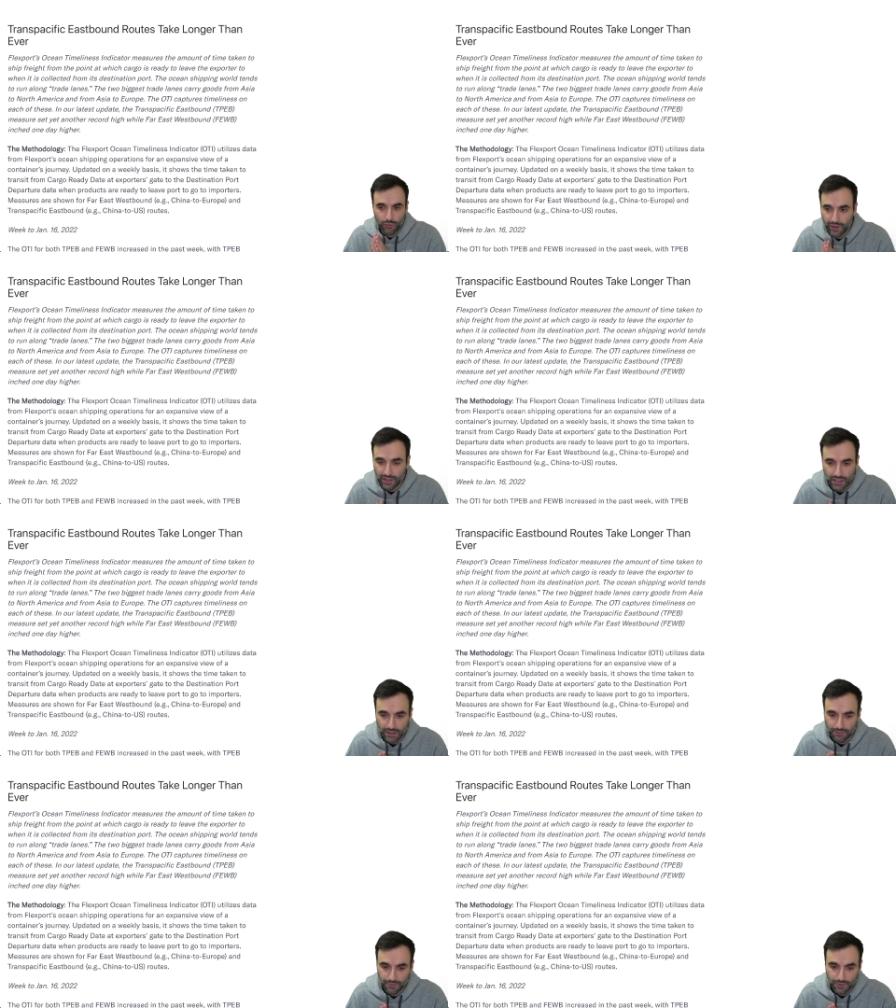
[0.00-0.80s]

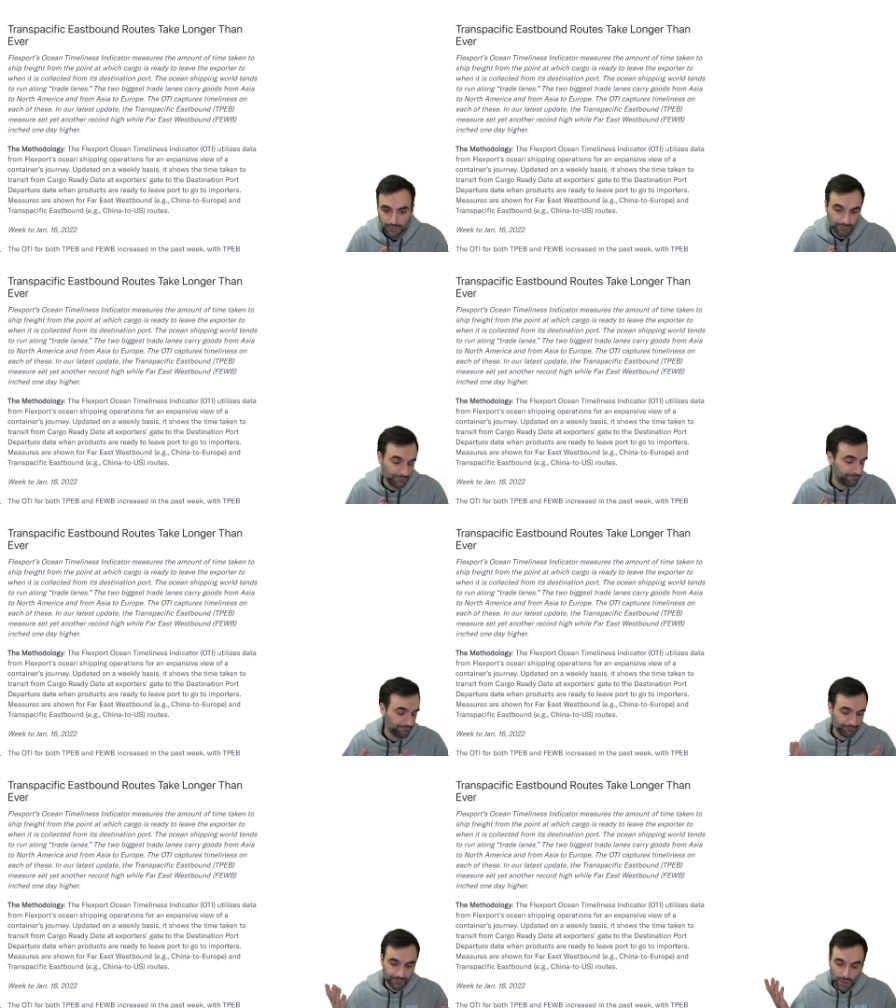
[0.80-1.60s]
really,
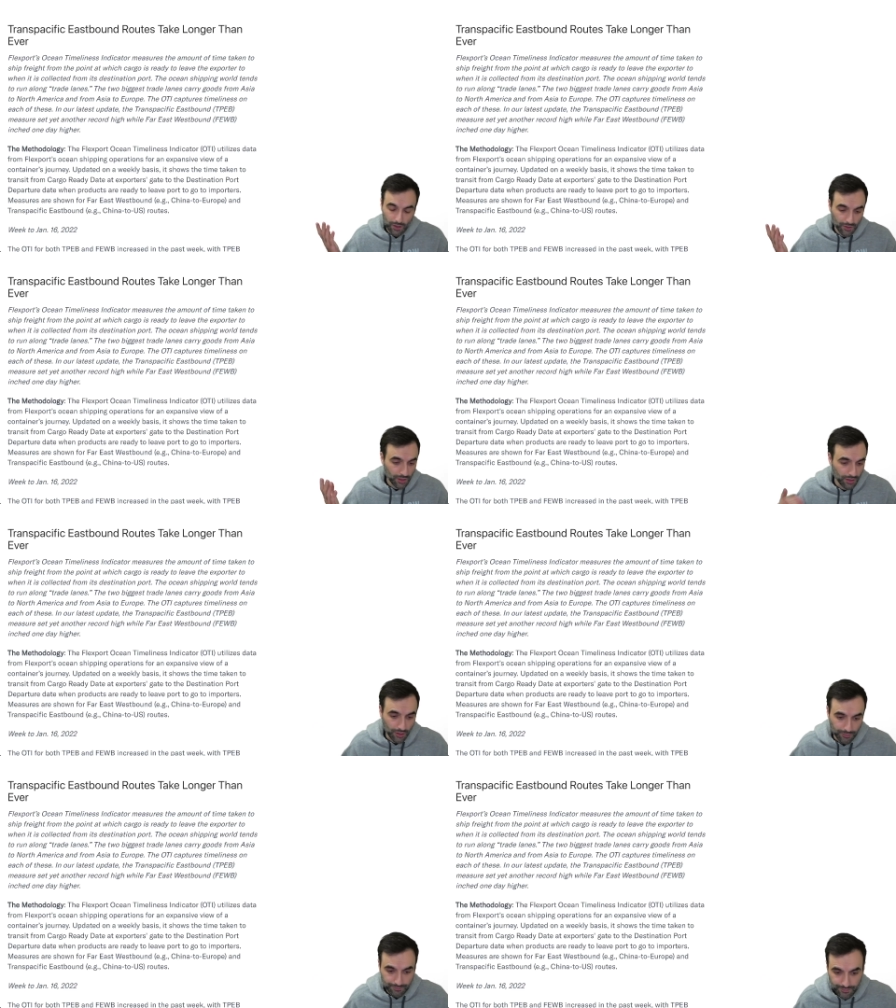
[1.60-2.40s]
uh,
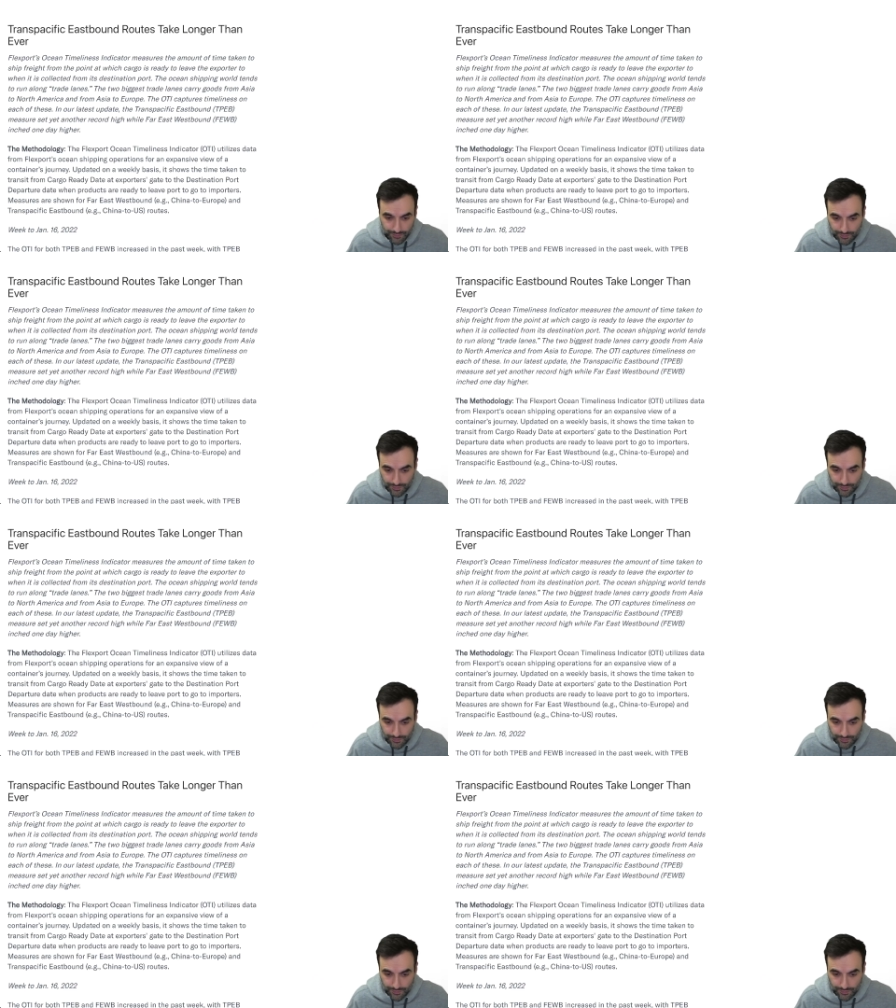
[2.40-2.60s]
you know,